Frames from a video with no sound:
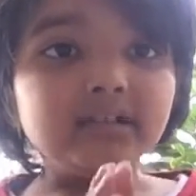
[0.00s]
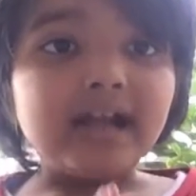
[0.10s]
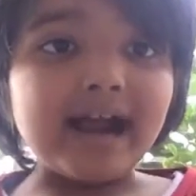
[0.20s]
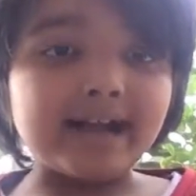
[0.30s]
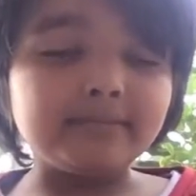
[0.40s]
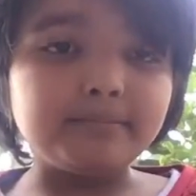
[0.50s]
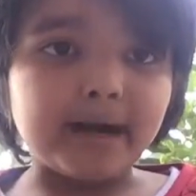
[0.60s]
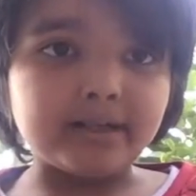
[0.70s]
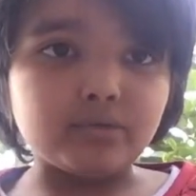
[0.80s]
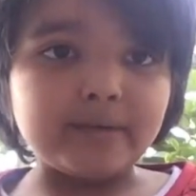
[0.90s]
And
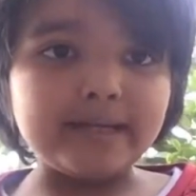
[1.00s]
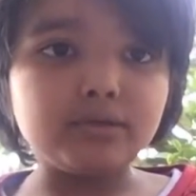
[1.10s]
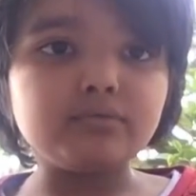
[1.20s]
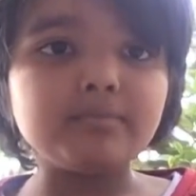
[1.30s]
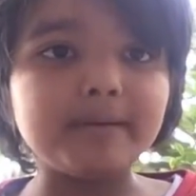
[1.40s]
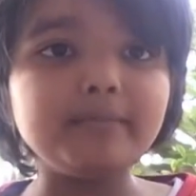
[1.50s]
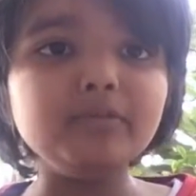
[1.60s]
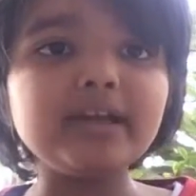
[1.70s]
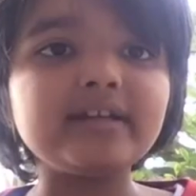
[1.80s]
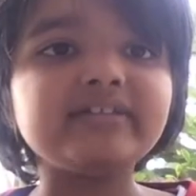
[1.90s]
by the way, remember
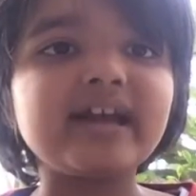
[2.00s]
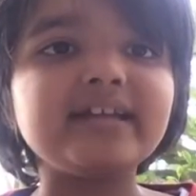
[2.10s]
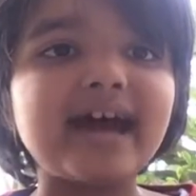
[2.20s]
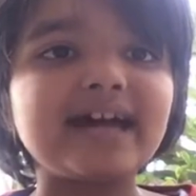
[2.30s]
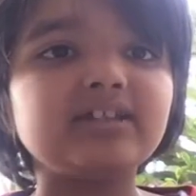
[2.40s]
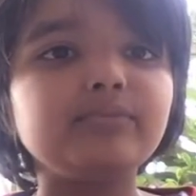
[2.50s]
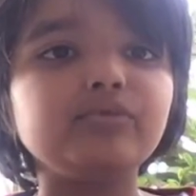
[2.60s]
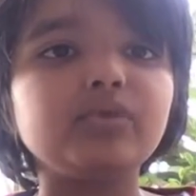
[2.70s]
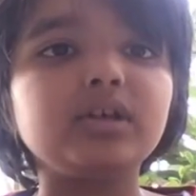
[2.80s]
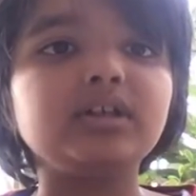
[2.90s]
when I said atoms
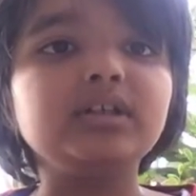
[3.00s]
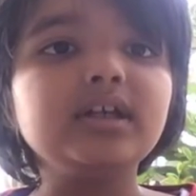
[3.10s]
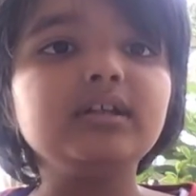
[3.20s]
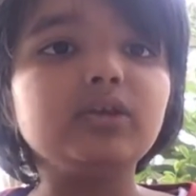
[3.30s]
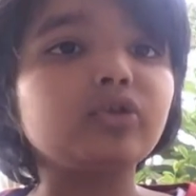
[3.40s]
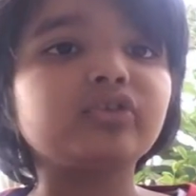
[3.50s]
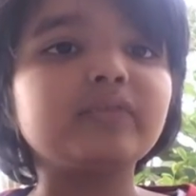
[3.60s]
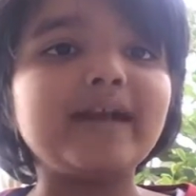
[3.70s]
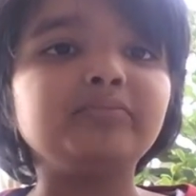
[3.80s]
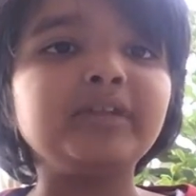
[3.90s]
were lots
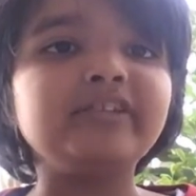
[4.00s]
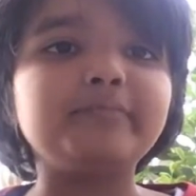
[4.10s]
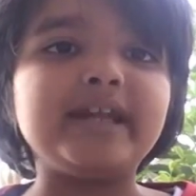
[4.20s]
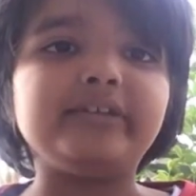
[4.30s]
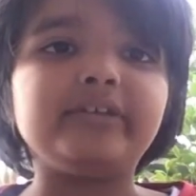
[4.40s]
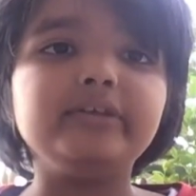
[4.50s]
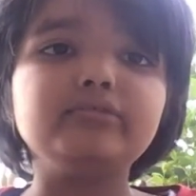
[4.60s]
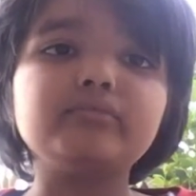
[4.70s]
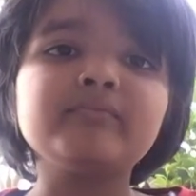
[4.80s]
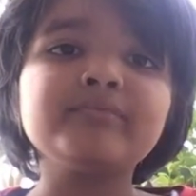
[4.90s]
of empty spaces?
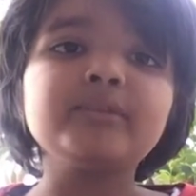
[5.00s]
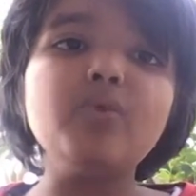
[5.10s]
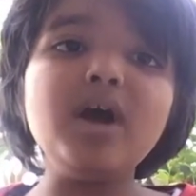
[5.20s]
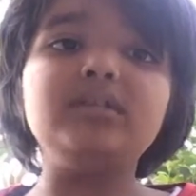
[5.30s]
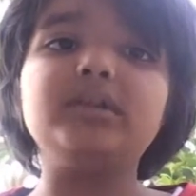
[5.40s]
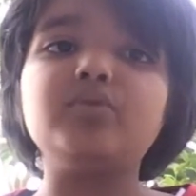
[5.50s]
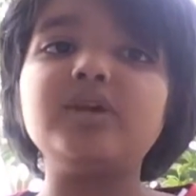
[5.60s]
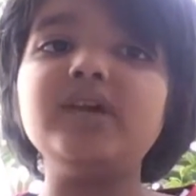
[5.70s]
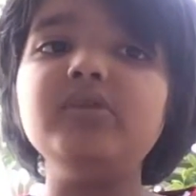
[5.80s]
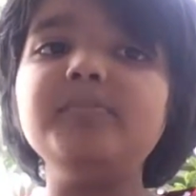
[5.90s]
Well, the
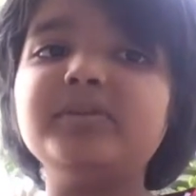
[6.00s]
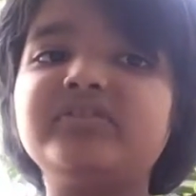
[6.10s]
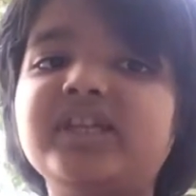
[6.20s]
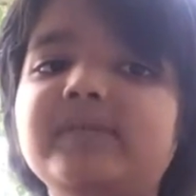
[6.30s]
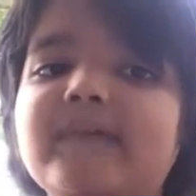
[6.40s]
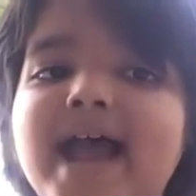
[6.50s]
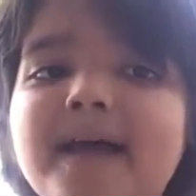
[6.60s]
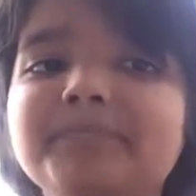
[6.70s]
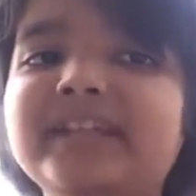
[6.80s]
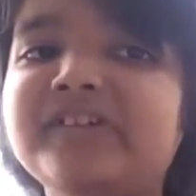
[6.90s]
way we perceive
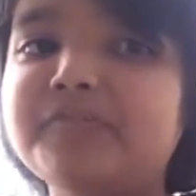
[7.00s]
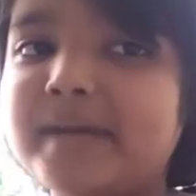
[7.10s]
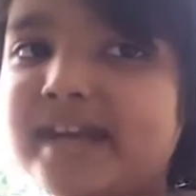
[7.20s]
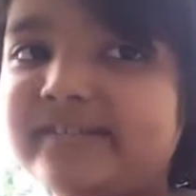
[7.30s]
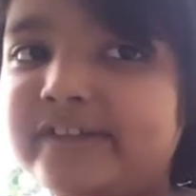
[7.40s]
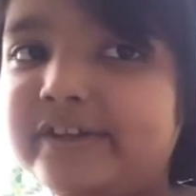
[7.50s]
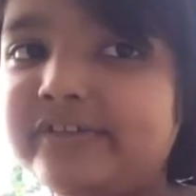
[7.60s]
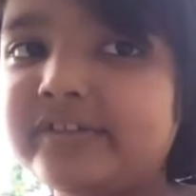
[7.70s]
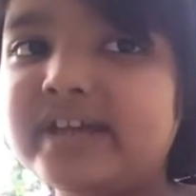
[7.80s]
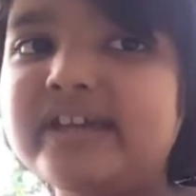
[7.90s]
empty
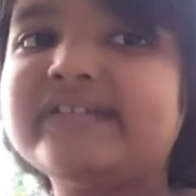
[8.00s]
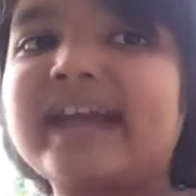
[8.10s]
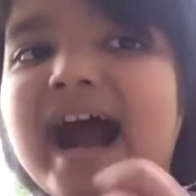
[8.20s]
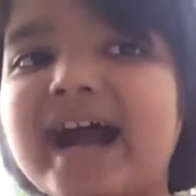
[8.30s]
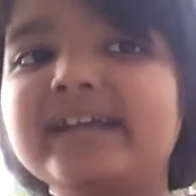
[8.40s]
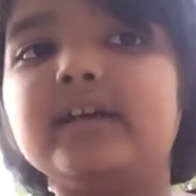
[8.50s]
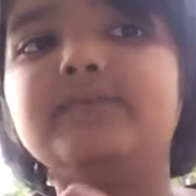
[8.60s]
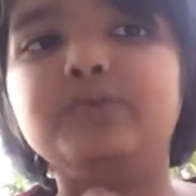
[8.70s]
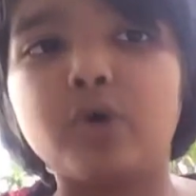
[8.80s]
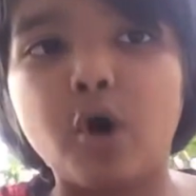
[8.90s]
spaces is kind of
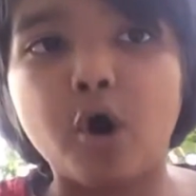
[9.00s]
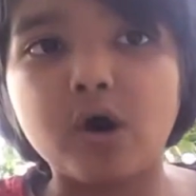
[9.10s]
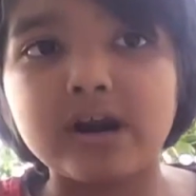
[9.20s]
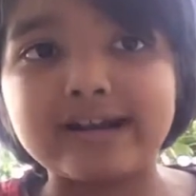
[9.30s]
wrong.